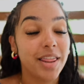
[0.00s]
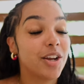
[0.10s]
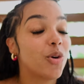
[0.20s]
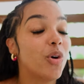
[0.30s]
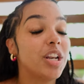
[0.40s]

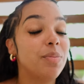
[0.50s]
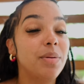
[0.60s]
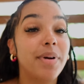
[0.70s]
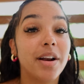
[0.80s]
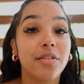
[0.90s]
They're going to
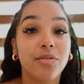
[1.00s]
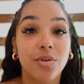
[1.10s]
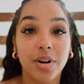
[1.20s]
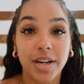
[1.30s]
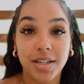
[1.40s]
be better
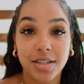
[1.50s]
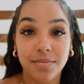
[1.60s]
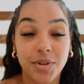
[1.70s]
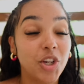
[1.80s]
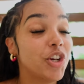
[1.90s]
for it.
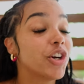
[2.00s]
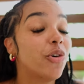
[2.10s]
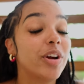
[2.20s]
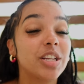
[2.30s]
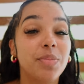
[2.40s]
You're
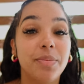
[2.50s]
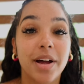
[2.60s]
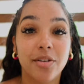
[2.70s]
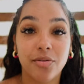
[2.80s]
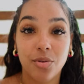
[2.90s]
going to be
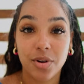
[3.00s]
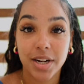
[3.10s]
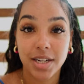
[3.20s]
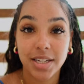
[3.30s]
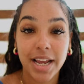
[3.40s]
better for
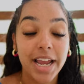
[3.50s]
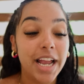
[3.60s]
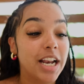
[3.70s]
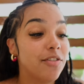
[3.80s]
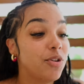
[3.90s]
it.
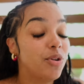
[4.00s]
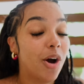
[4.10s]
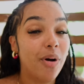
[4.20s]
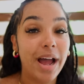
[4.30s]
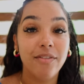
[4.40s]
And if you
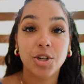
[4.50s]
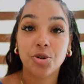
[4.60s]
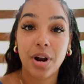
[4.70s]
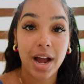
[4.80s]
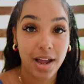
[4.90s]
don't have a
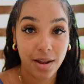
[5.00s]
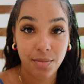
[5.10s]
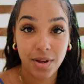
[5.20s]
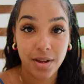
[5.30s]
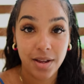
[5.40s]

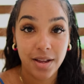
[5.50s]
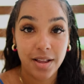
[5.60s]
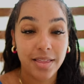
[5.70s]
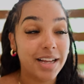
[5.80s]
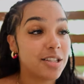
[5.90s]
tribe
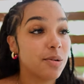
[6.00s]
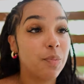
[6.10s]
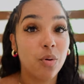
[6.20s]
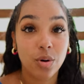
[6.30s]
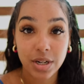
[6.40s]
that
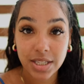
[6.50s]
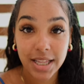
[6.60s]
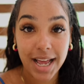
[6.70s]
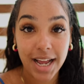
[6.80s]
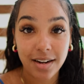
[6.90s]
supports
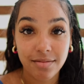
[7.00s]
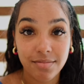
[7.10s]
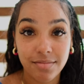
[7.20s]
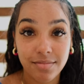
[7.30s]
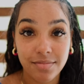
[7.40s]
that,
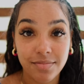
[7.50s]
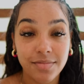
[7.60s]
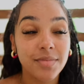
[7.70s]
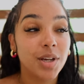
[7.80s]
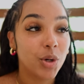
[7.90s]

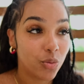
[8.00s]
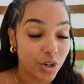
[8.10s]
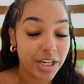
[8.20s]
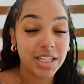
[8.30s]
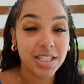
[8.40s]

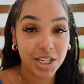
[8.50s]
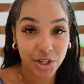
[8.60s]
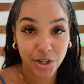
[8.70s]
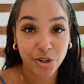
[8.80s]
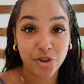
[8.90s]

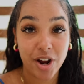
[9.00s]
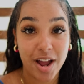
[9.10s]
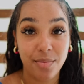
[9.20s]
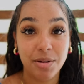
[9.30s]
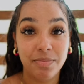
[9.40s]
reconsider your
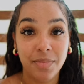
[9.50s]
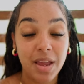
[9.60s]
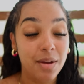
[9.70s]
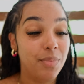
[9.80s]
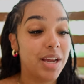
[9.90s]
tribe
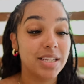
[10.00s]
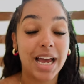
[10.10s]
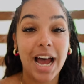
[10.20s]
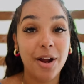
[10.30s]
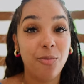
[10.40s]
because
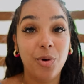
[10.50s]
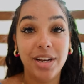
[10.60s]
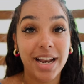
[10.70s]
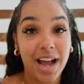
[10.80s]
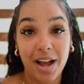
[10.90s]
I
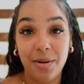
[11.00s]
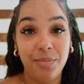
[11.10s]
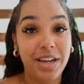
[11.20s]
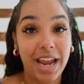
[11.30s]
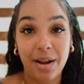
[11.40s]
would not
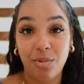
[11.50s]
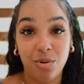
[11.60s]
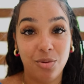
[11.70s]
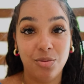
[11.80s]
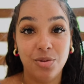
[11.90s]
be
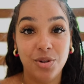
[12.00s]
able